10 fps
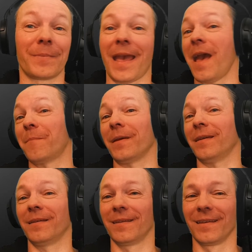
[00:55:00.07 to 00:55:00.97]

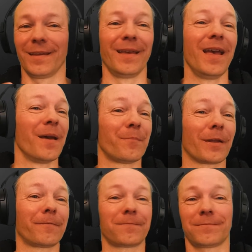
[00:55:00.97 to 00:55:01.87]
happy. But
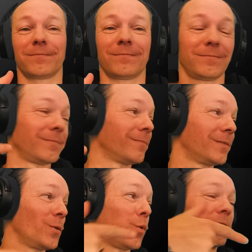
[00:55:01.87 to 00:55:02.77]
if
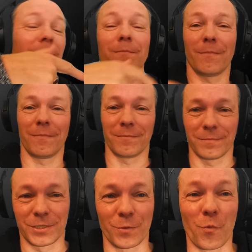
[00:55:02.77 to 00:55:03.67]
she
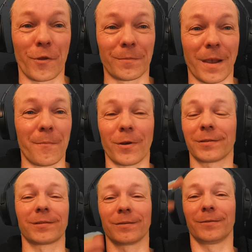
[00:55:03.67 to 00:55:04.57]
weren't my
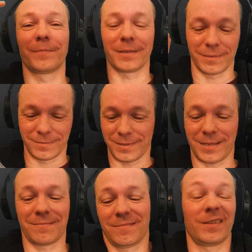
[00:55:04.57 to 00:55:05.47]
boss, it'd be,
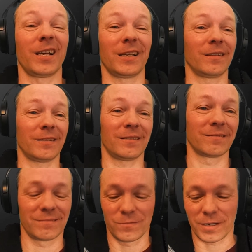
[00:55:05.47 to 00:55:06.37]
we're like,
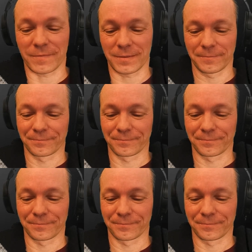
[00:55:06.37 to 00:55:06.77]
whatever.